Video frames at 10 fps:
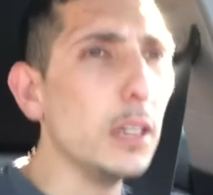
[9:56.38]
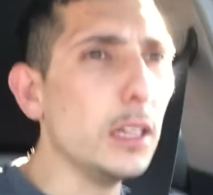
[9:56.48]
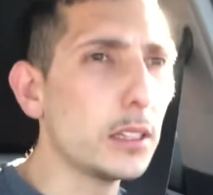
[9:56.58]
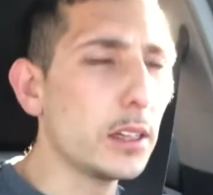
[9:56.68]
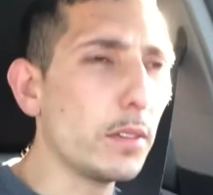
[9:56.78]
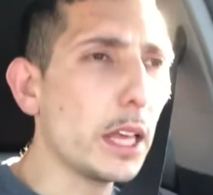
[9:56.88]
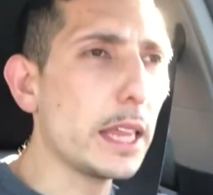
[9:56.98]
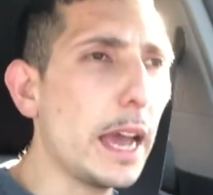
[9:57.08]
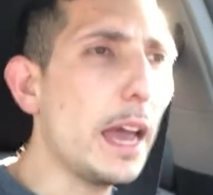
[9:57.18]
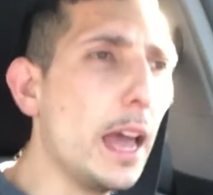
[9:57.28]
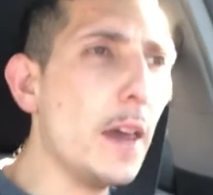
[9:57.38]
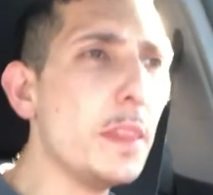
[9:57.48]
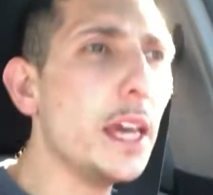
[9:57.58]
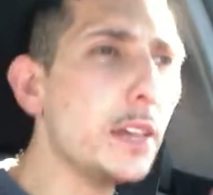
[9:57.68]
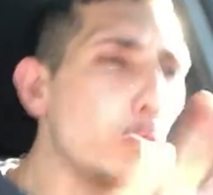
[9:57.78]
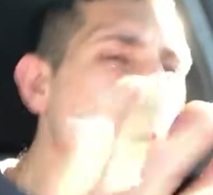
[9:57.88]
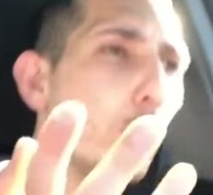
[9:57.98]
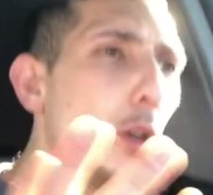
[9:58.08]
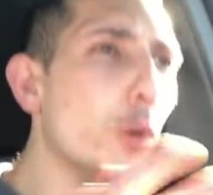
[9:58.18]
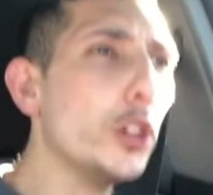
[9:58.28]
and stuff like that. And then
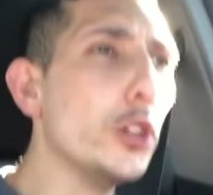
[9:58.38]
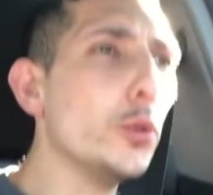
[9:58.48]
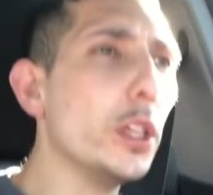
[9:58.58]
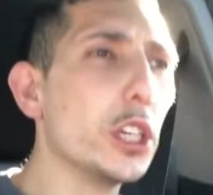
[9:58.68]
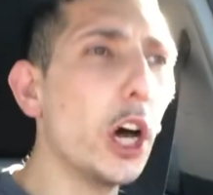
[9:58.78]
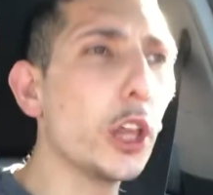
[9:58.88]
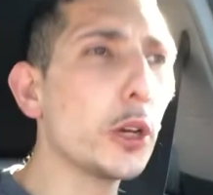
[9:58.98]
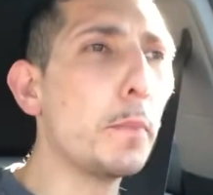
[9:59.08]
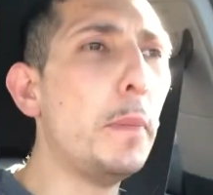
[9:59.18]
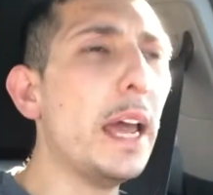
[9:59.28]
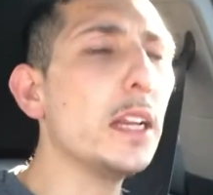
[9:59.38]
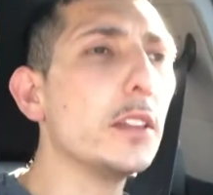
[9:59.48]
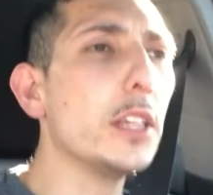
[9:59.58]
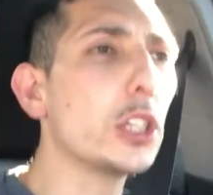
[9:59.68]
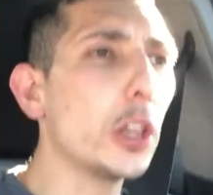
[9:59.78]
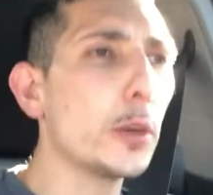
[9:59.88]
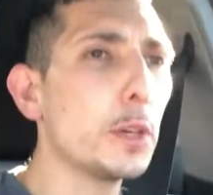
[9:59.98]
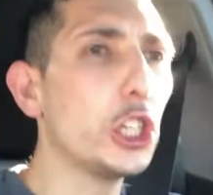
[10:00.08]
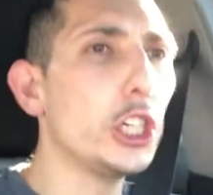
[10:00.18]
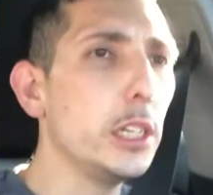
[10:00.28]
we would do this other
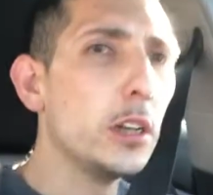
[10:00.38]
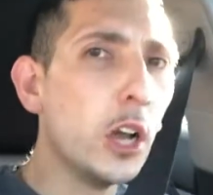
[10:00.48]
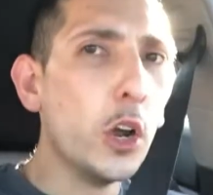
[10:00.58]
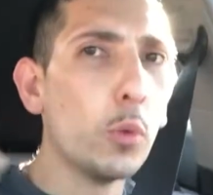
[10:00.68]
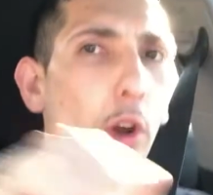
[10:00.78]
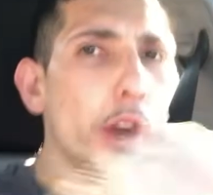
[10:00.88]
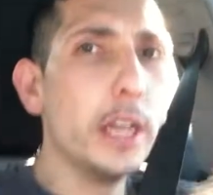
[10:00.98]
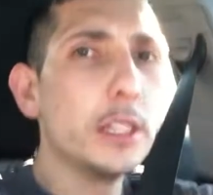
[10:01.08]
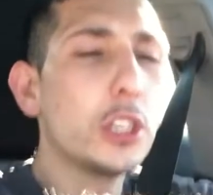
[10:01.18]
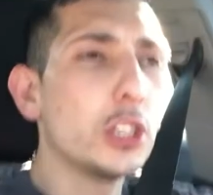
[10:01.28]
machine where it's